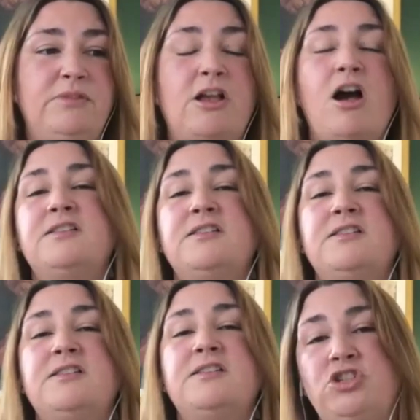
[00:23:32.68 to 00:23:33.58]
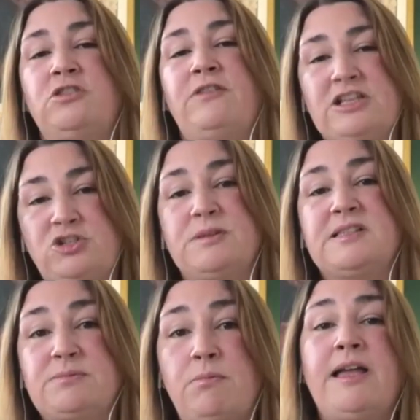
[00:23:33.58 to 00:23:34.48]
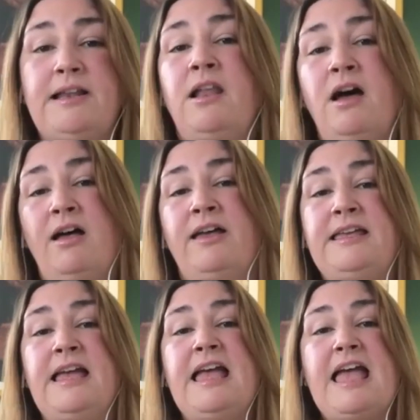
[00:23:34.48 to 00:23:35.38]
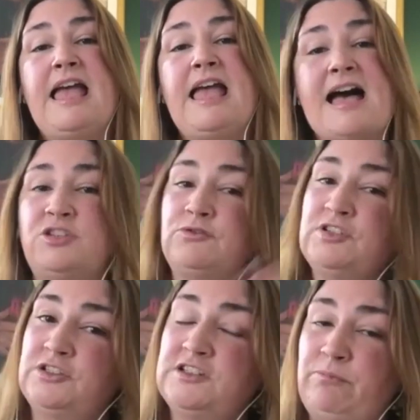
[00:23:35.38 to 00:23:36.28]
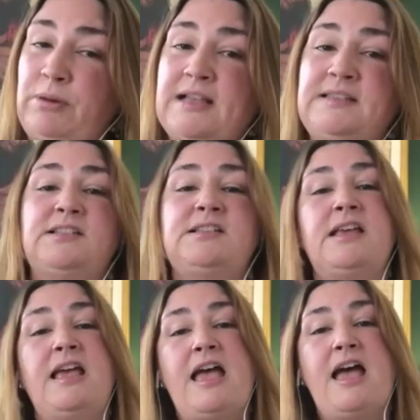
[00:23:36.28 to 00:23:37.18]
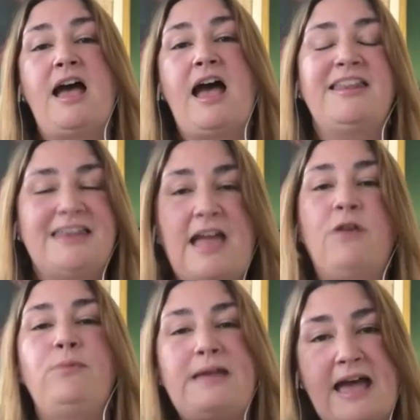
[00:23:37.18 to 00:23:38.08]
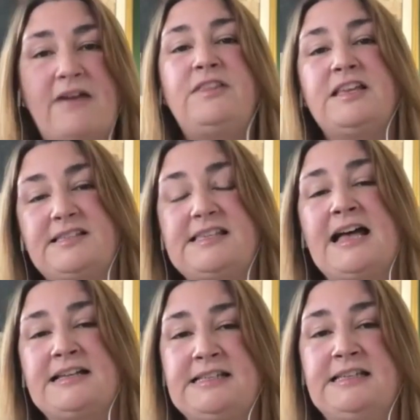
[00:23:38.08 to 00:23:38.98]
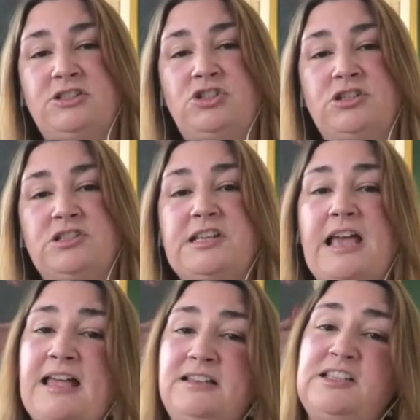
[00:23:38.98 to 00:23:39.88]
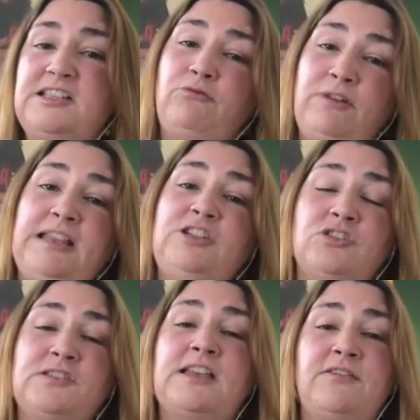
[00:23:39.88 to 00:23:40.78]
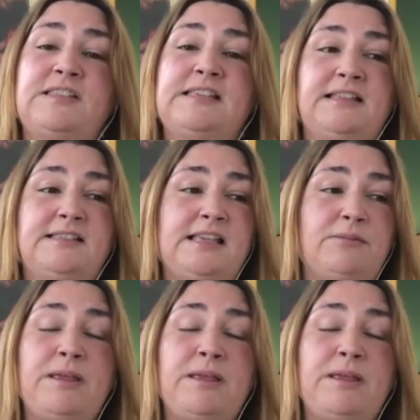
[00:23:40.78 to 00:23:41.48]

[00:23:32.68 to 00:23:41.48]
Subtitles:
constitutional arrangements might lie as a result of Brexit. And now we have this adding into it. And it really does give a sense that